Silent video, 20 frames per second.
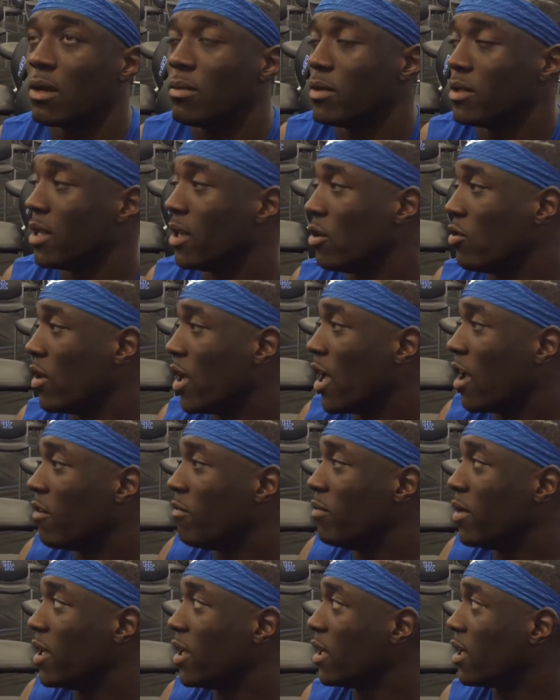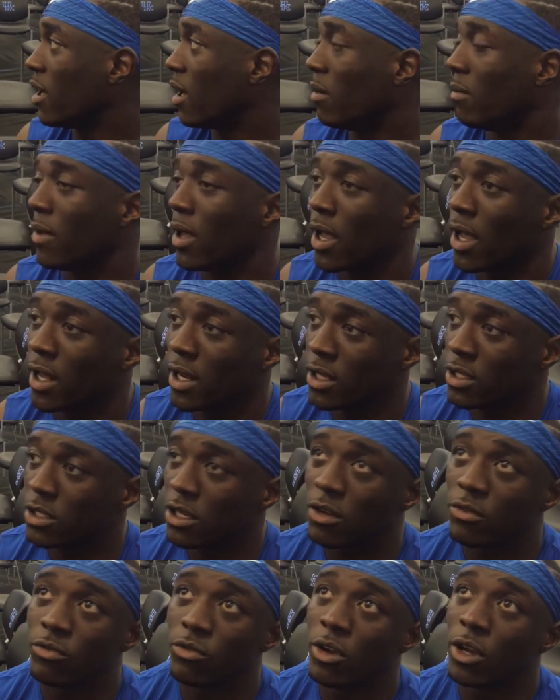and then you have Benny come in,
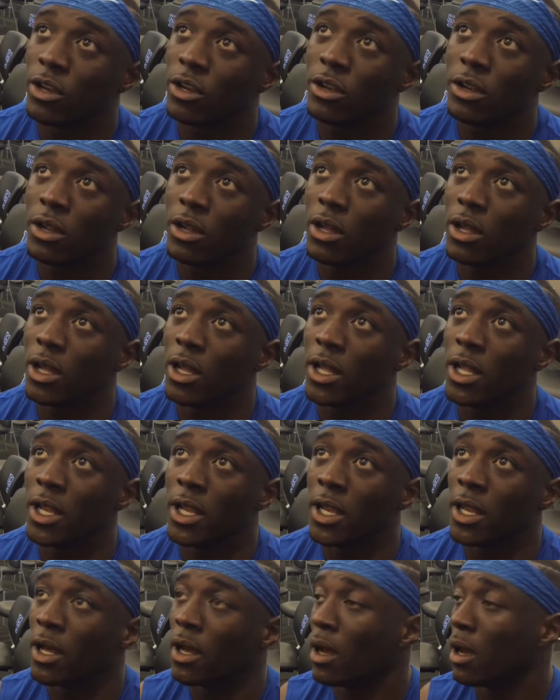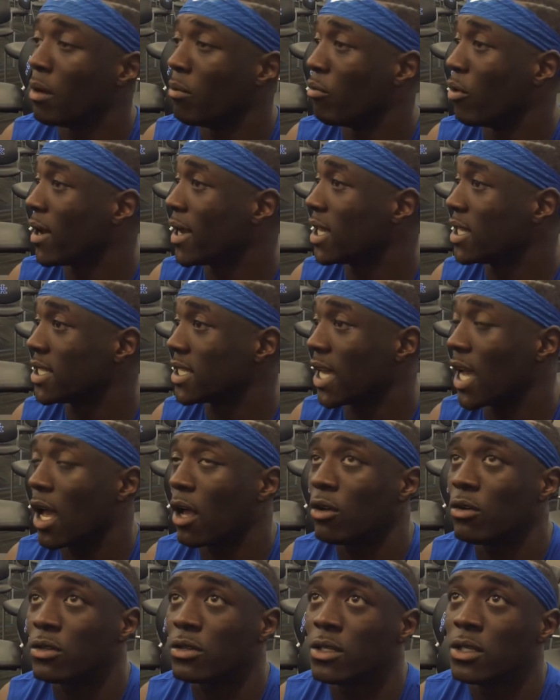tough runner, and breaking
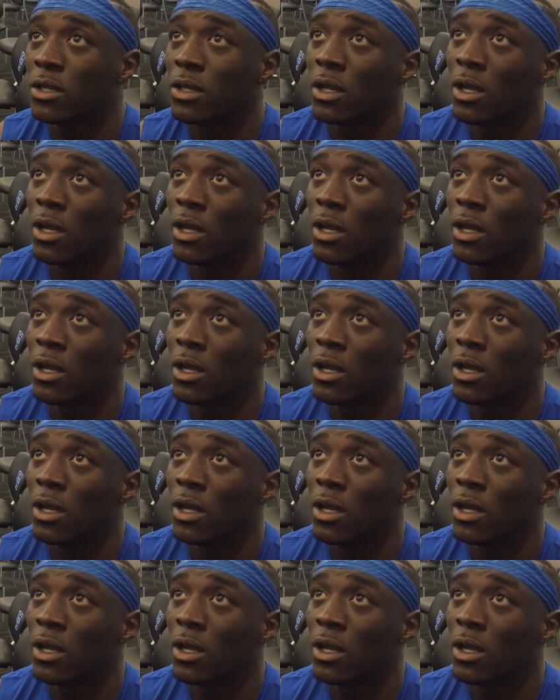tackles.